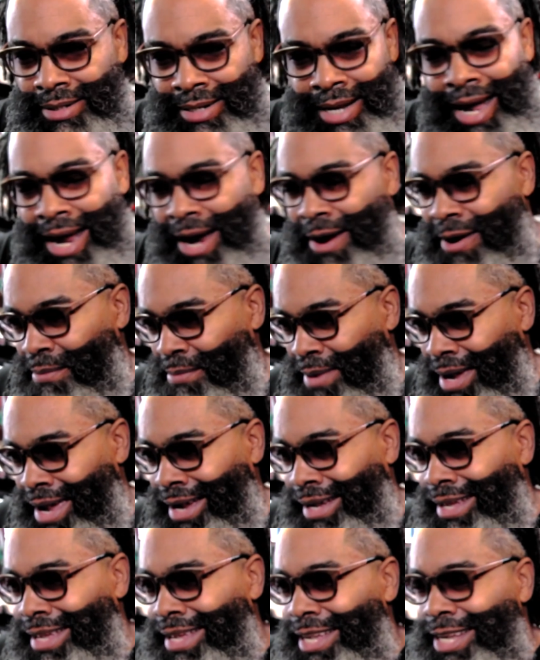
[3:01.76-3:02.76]
not
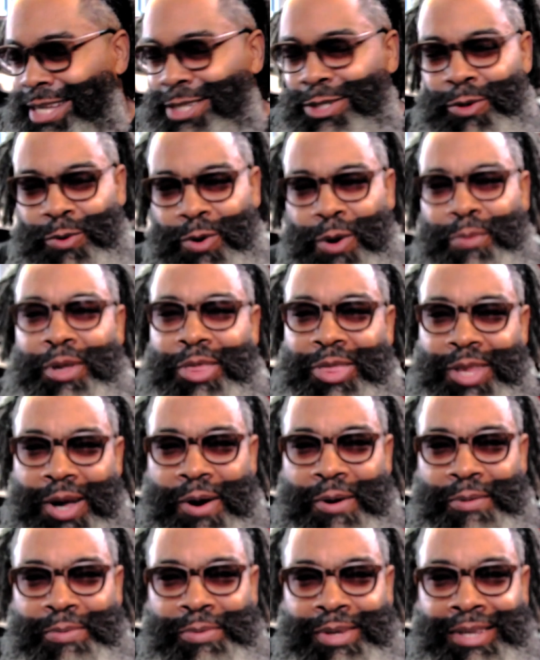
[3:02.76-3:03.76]
aromatic. It's
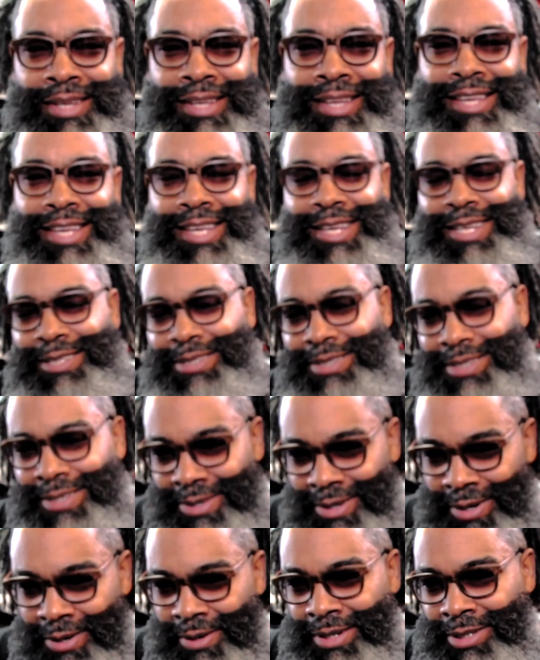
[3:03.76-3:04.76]
aromatherapy.
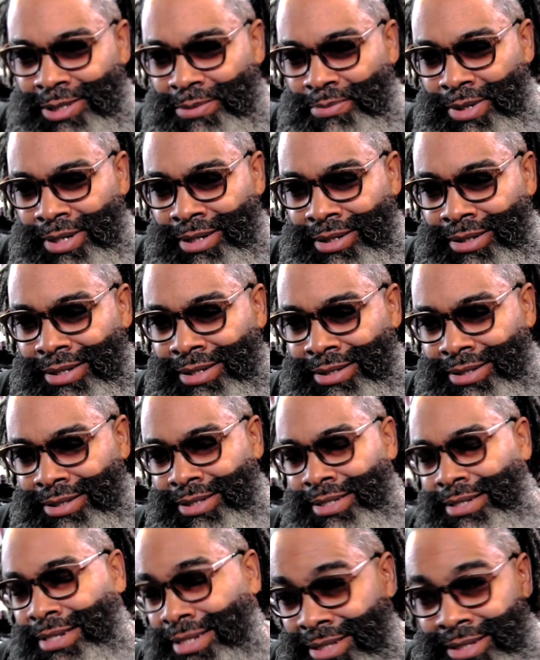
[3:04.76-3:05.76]

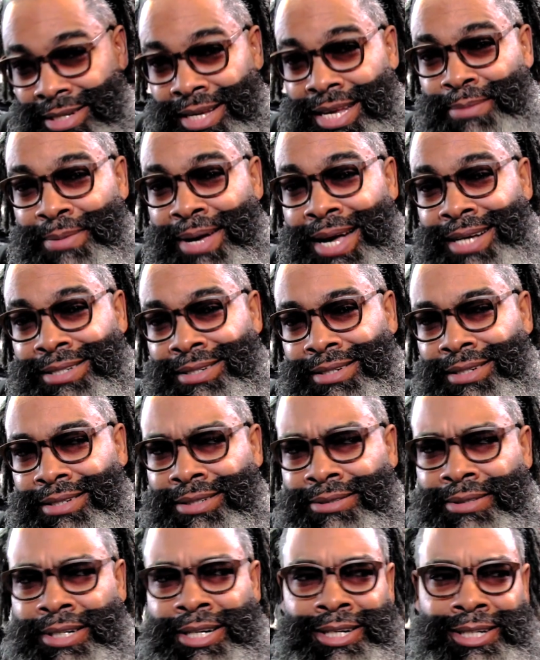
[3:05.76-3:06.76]
The steam has
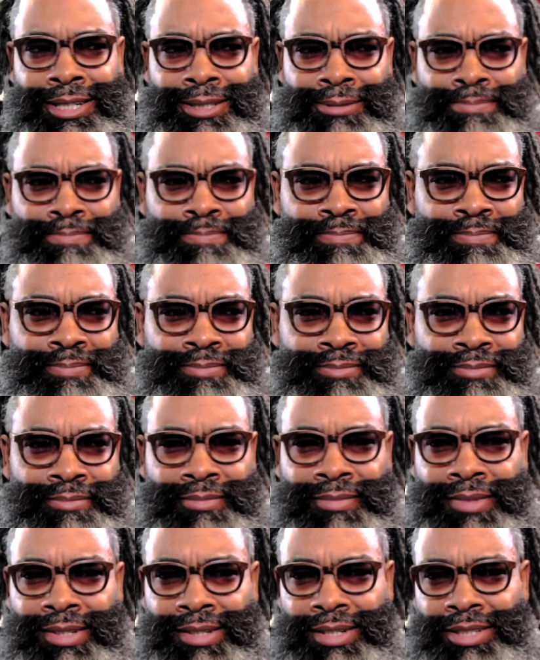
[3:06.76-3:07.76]
a
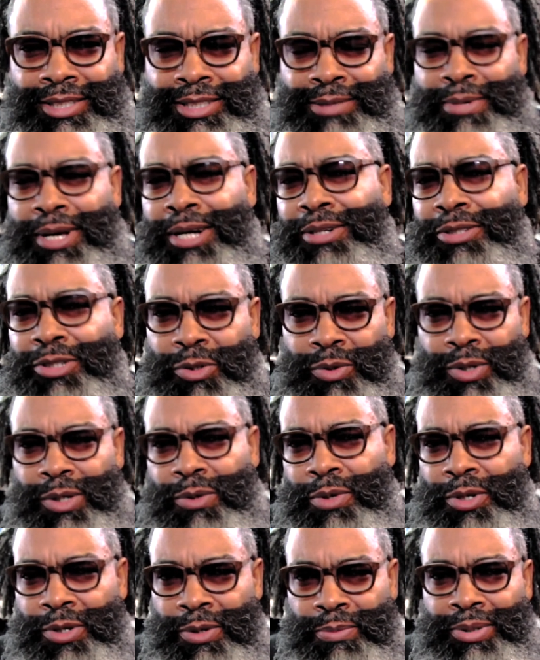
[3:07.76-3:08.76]
smell to it
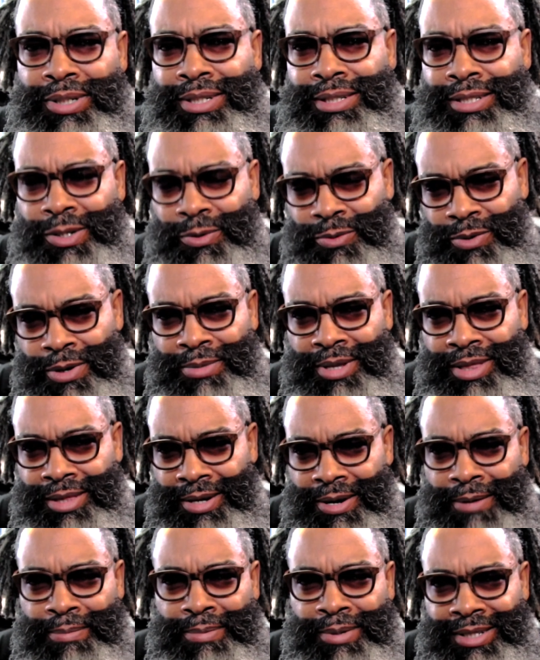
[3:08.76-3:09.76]
when you put the
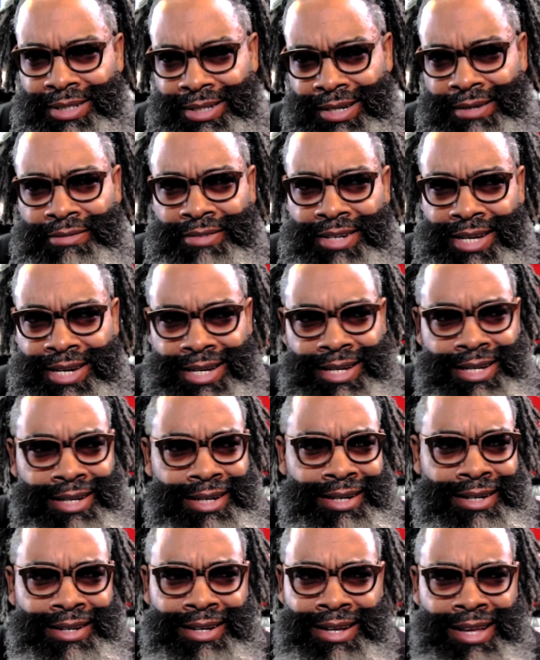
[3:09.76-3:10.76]
aromatherapy stuff in it,
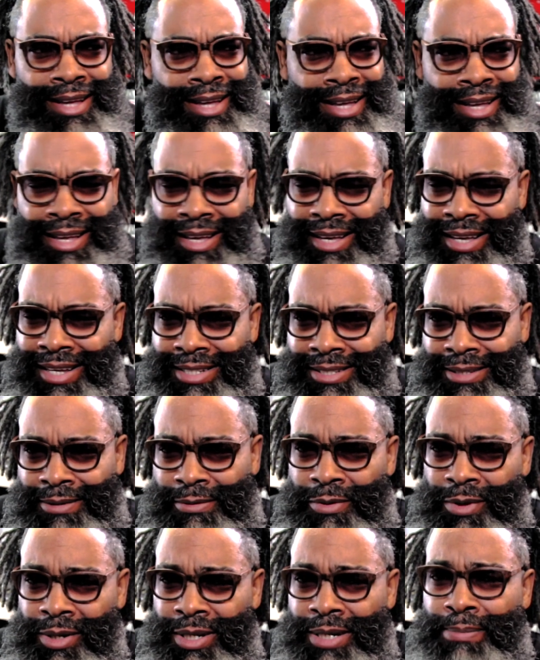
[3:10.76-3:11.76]
and it's a
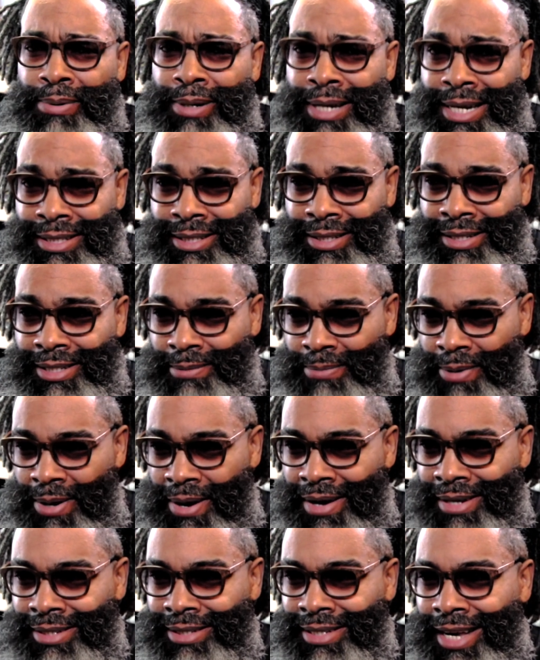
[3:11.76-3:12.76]
really pleasant
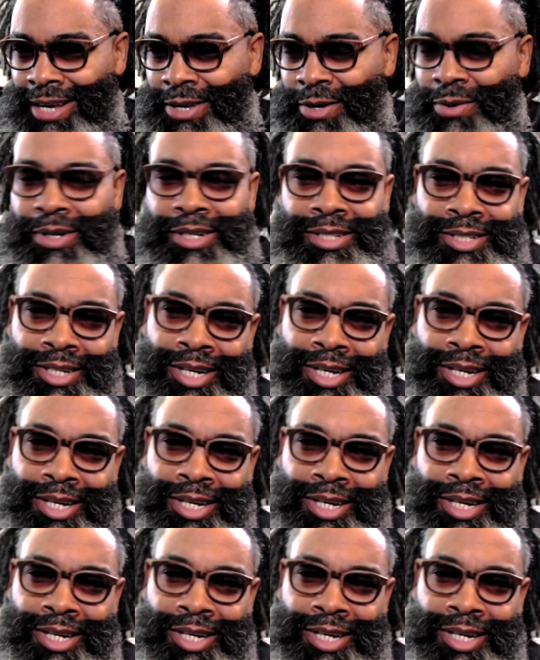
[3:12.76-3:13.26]
experience, and you could